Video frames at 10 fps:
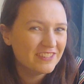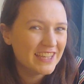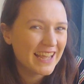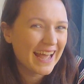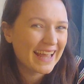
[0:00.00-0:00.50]

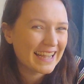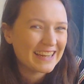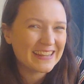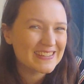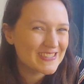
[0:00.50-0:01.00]
And
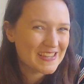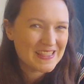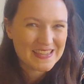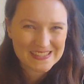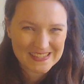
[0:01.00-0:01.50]
you see
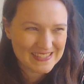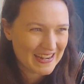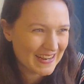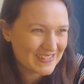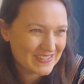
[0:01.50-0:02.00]
these
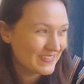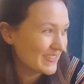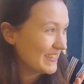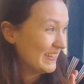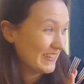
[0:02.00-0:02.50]
international
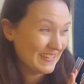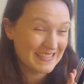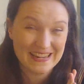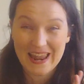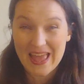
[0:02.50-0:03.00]
students
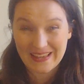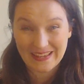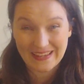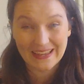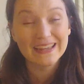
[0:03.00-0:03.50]

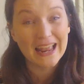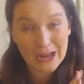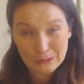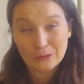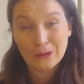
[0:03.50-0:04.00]
legging it, like
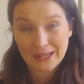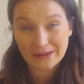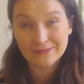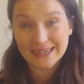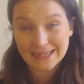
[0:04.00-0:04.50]

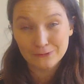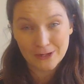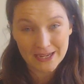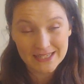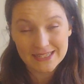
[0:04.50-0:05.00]
running really
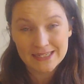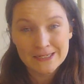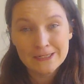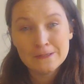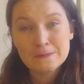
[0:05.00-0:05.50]
fast
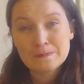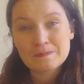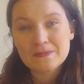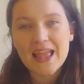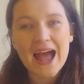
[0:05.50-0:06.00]

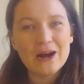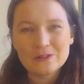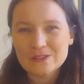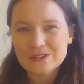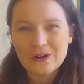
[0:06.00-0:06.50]

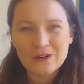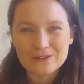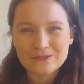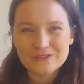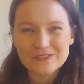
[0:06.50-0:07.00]
out
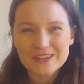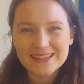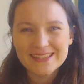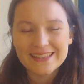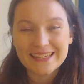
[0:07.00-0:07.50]
of
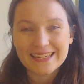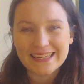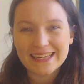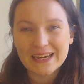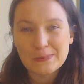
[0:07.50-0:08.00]

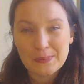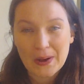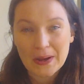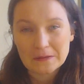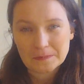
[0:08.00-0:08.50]
the bar.